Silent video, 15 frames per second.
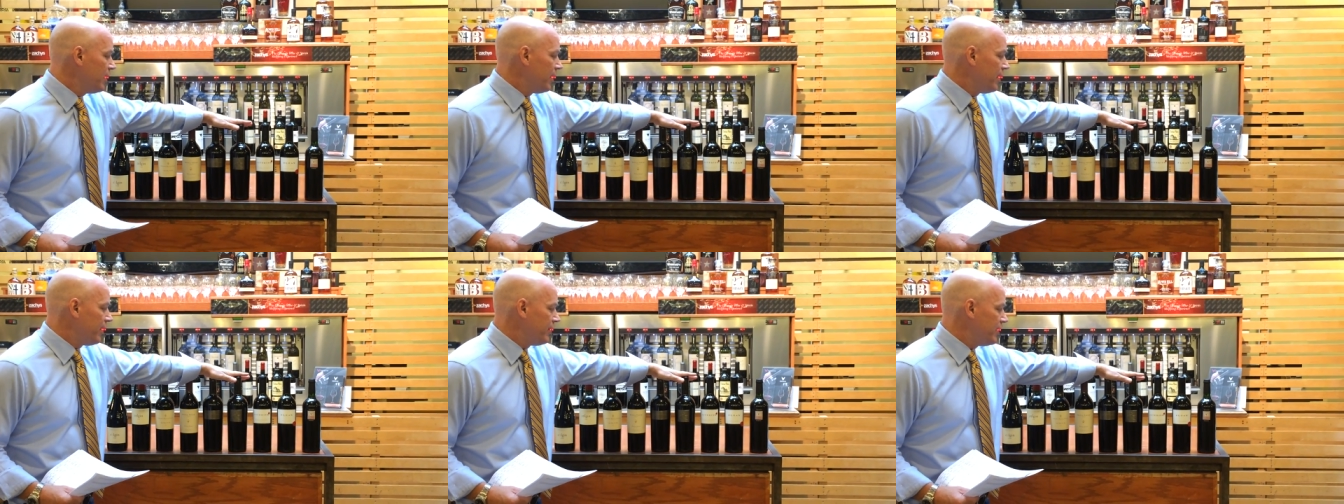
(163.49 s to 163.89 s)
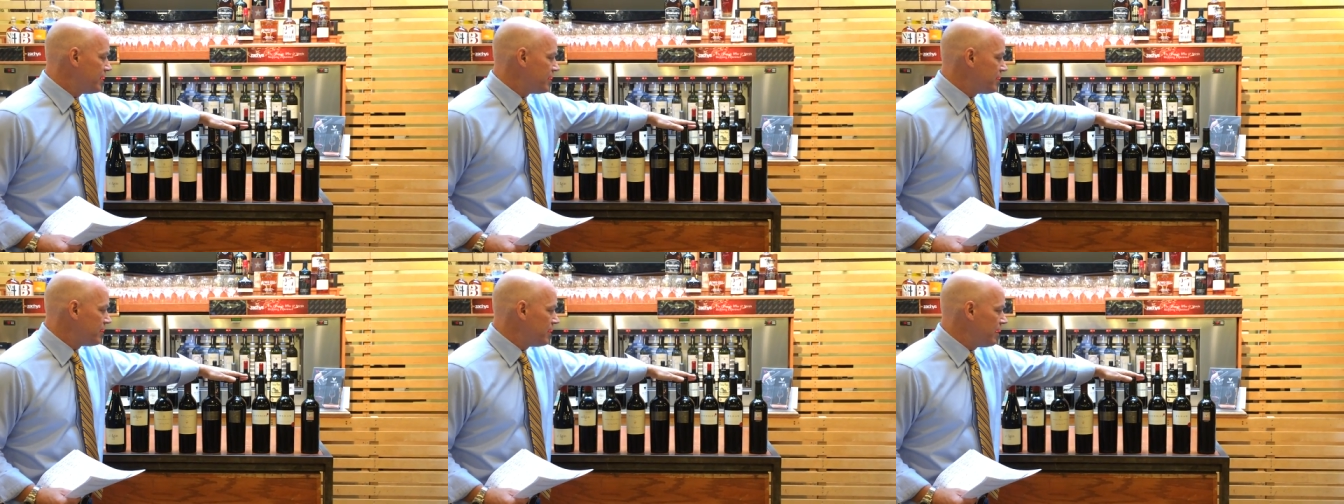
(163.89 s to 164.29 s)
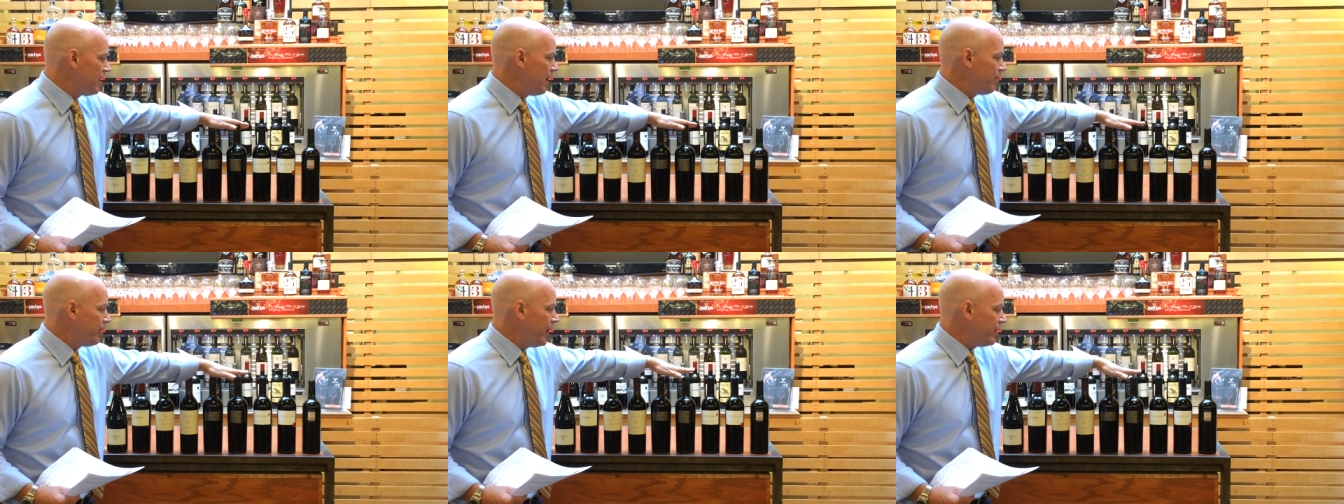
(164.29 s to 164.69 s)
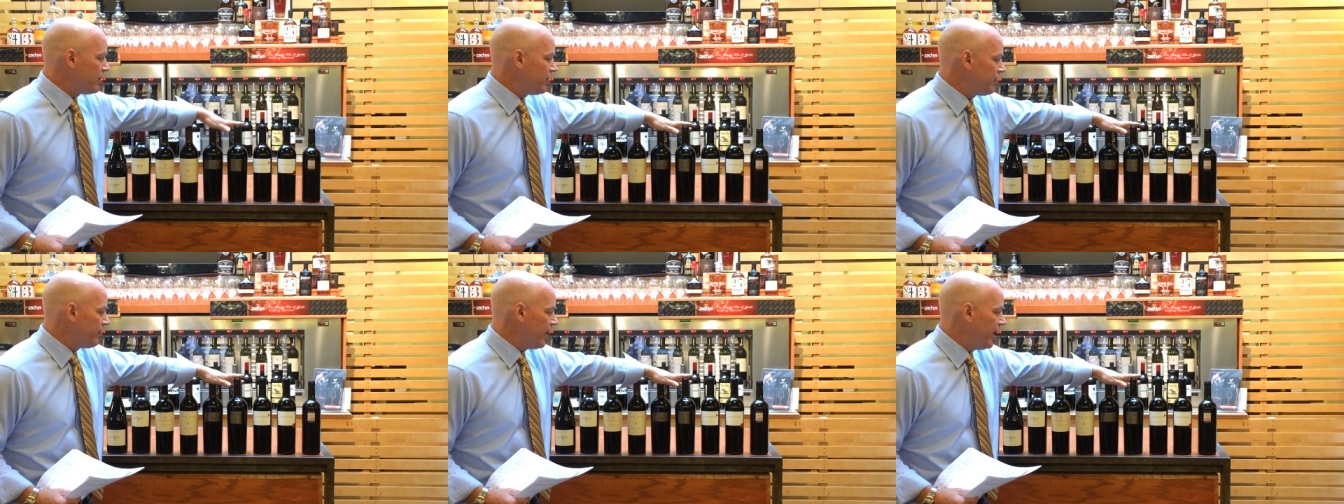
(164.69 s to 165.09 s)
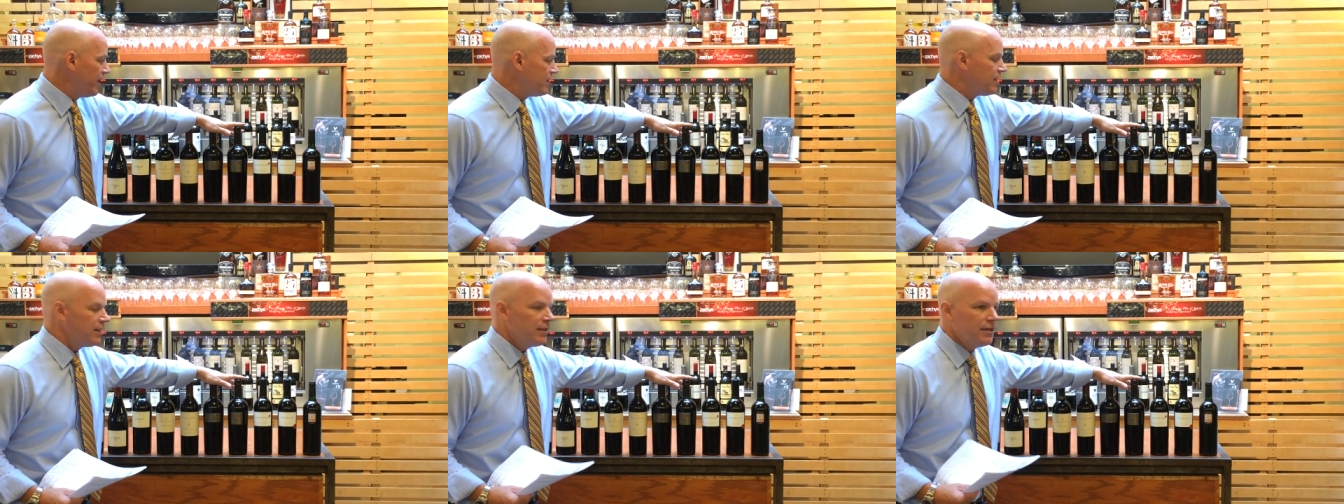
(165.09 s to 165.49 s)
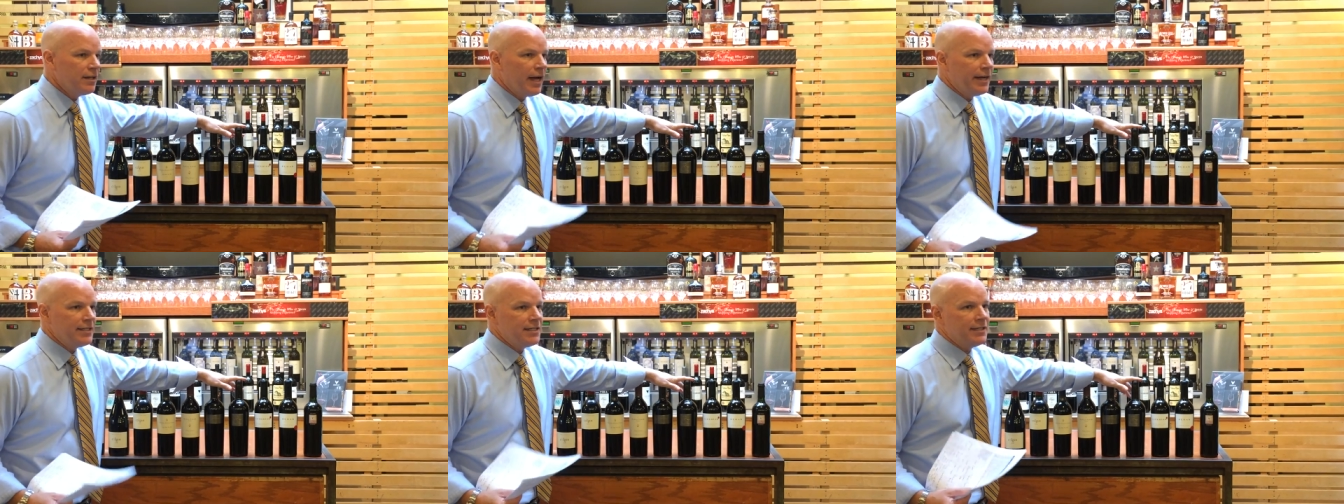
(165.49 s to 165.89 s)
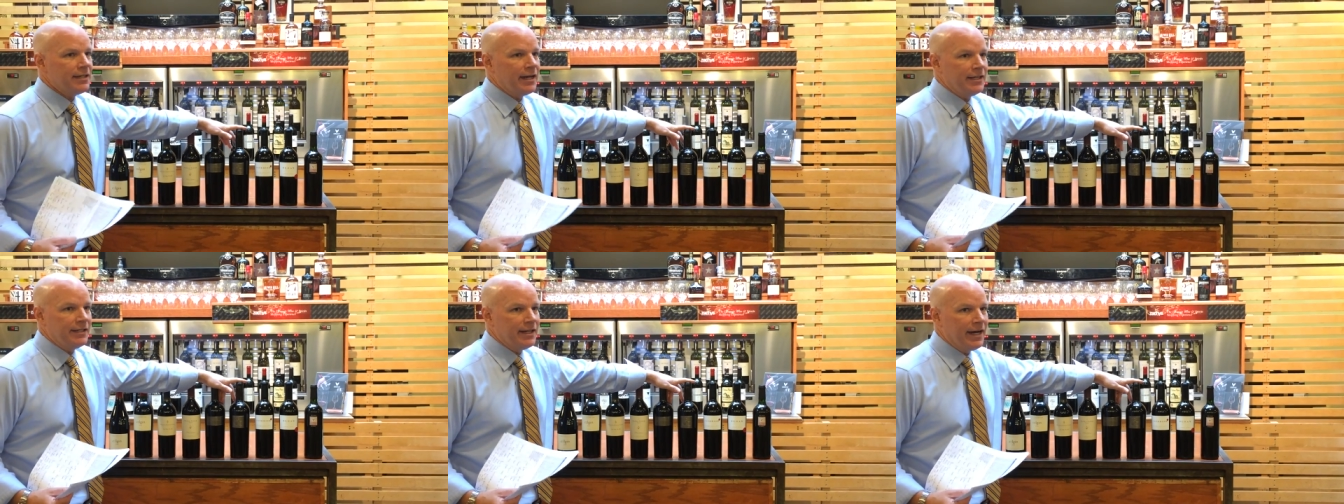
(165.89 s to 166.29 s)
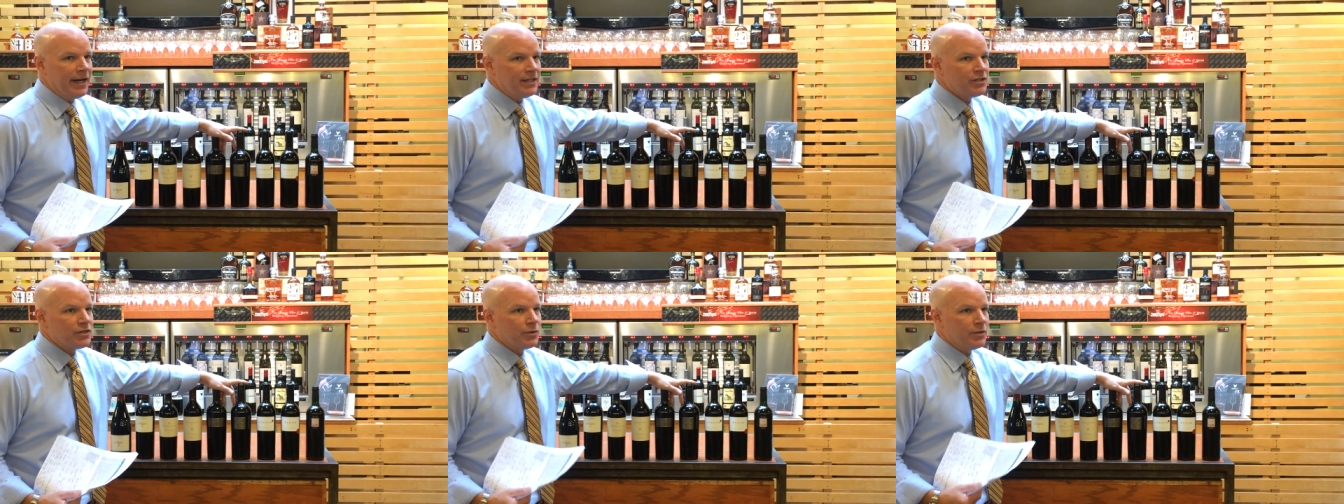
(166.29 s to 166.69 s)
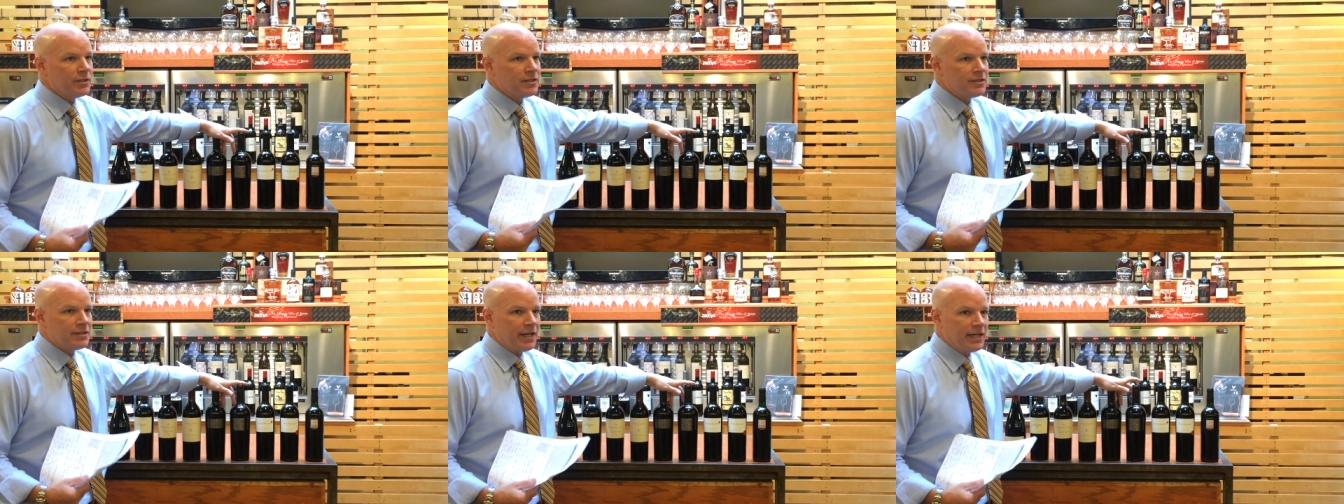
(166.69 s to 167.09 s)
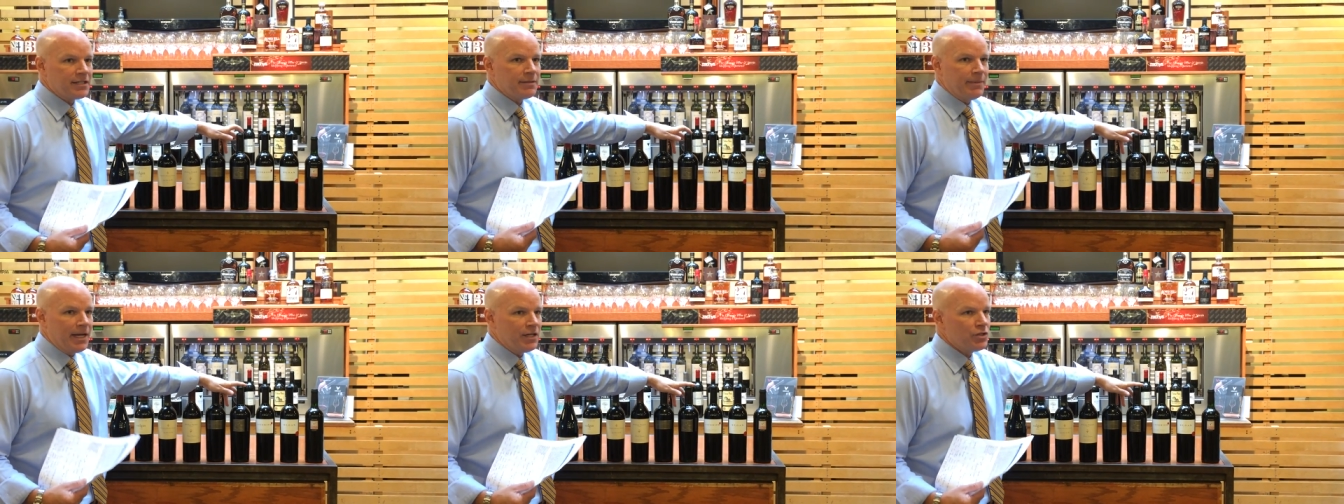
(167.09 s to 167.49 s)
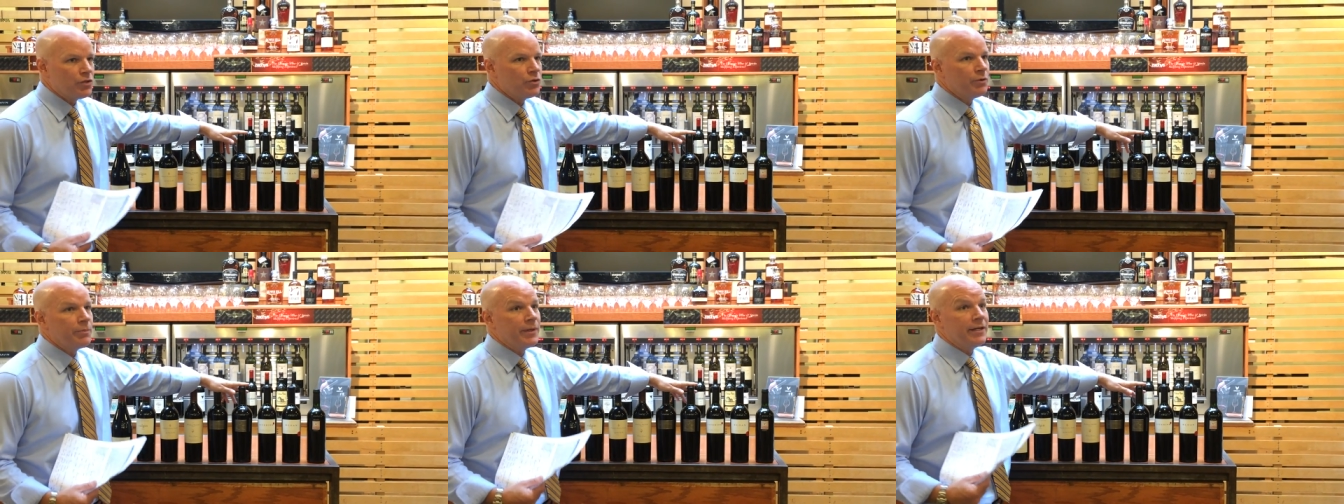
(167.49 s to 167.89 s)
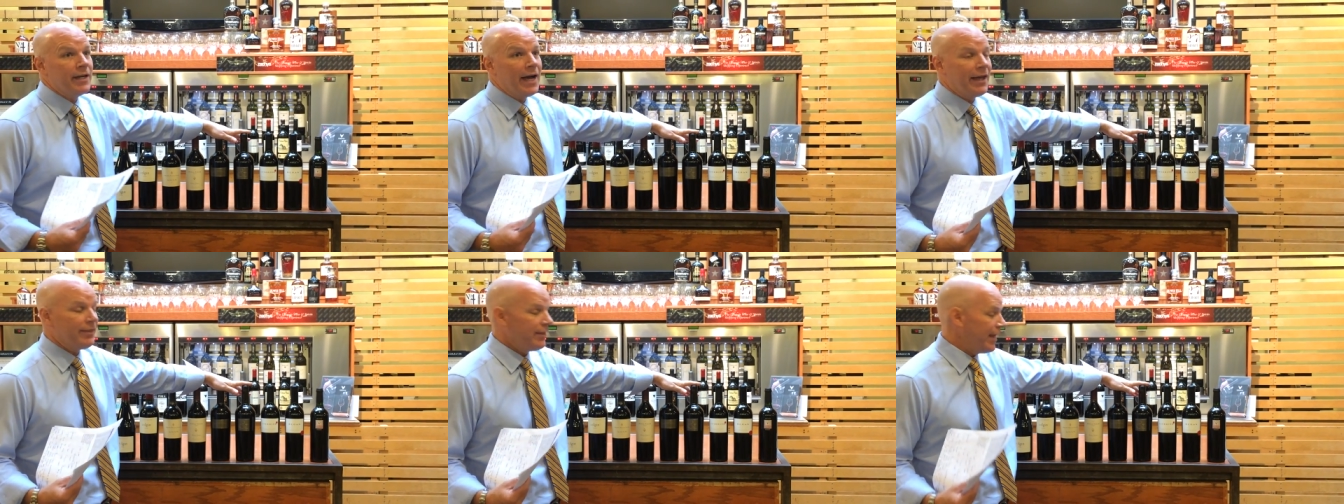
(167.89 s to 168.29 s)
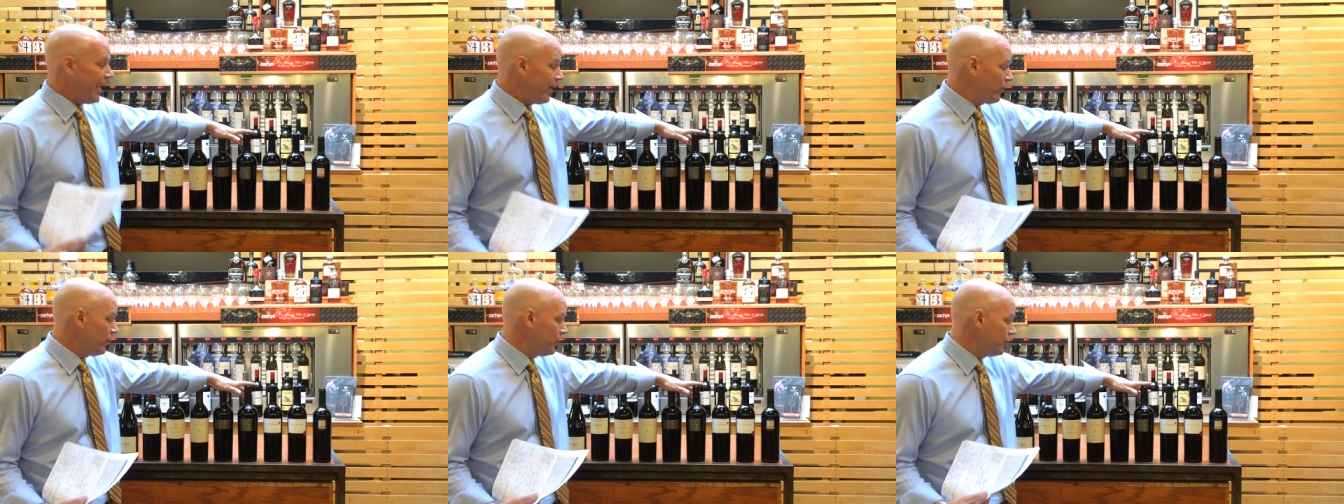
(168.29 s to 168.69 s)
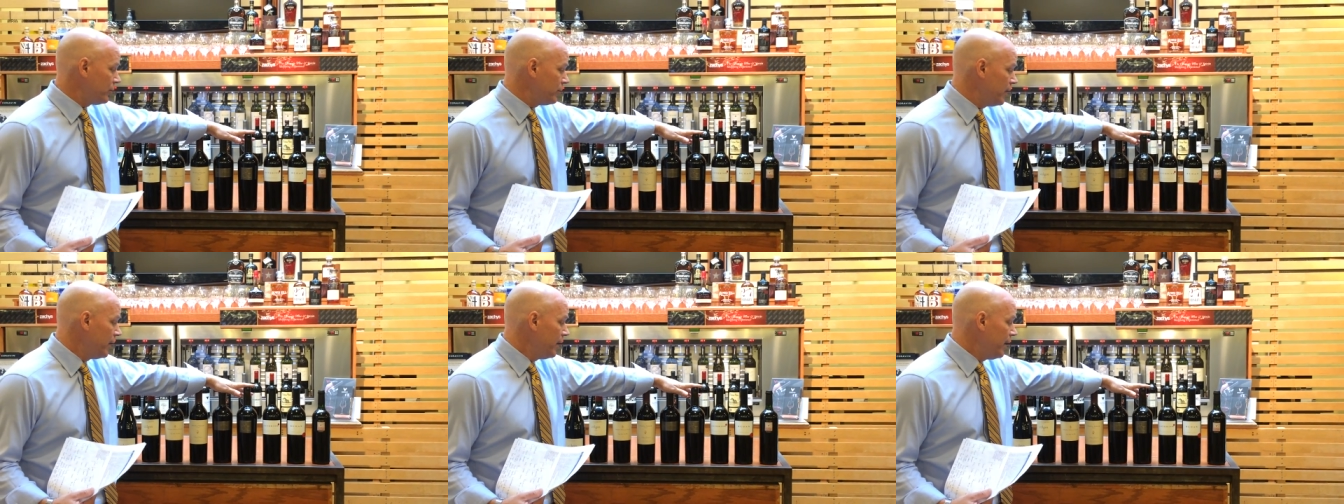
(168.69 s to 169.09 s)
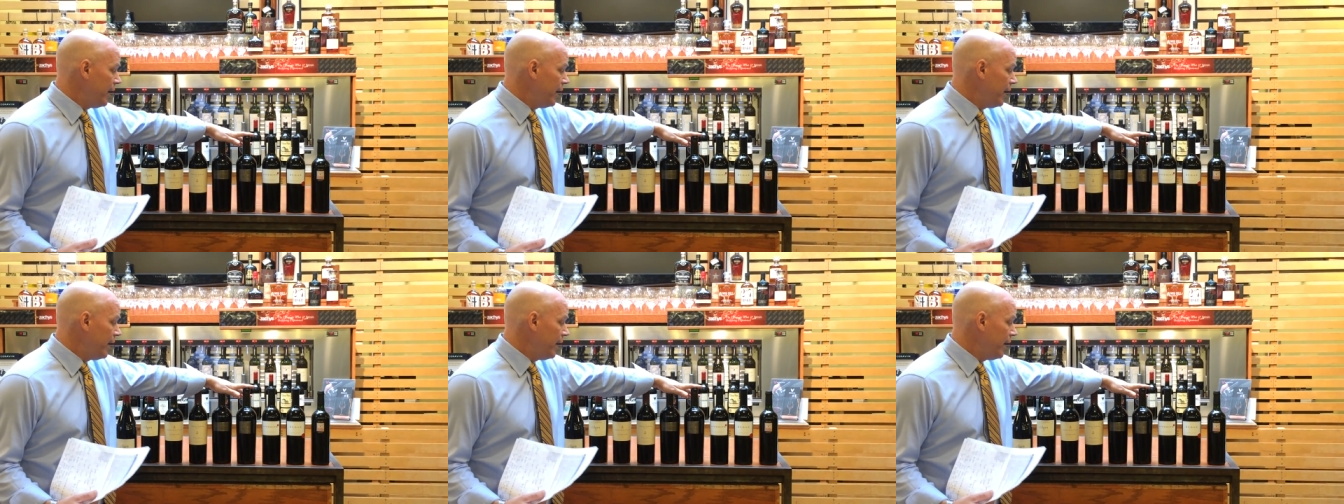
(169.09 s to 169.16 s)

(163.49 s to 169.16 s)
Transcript: Uh, this, they planted their vines in 1999, so it's got some age to it, but not that old